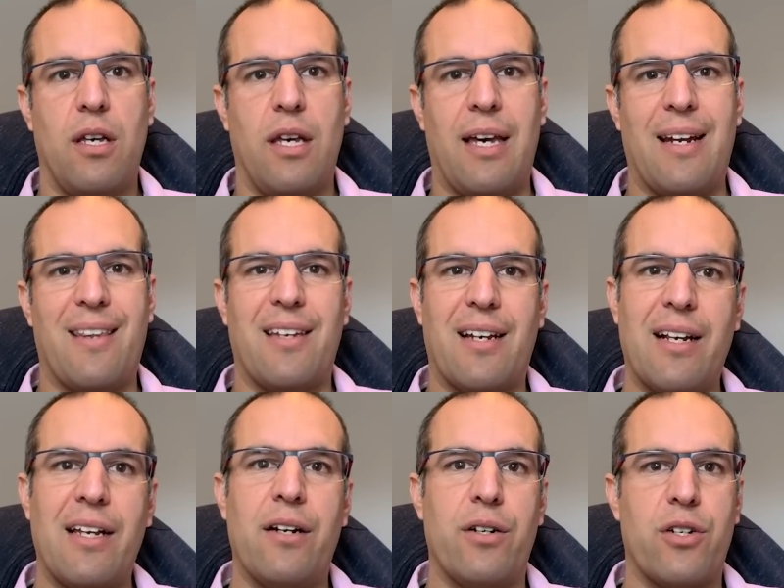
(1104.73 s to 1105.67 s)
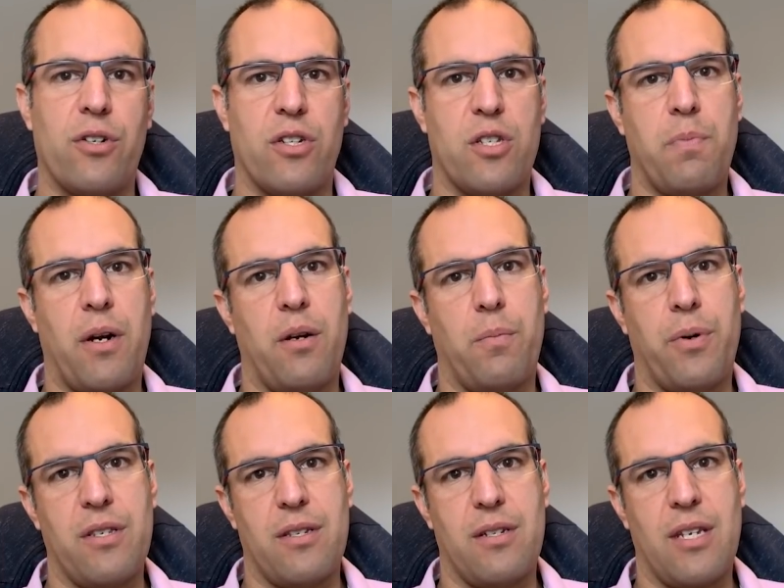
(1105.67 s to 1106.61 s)
and I think clear and transparent
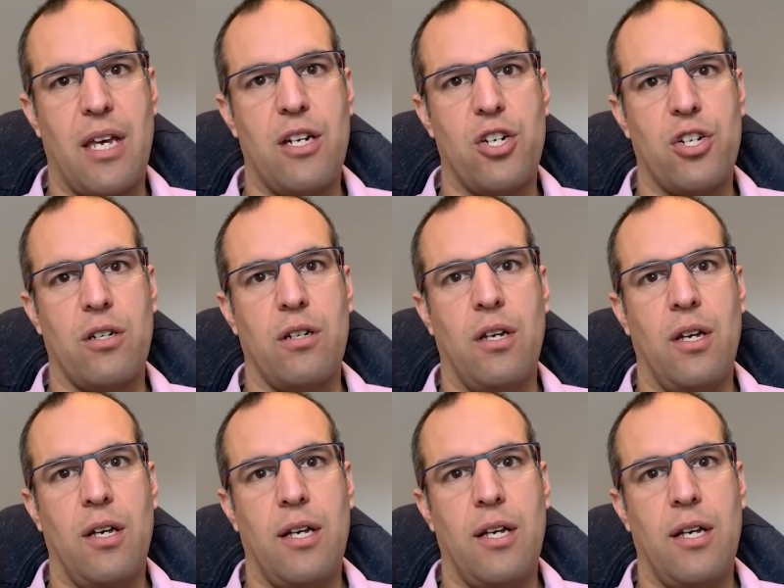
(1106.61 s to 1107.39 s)
presentation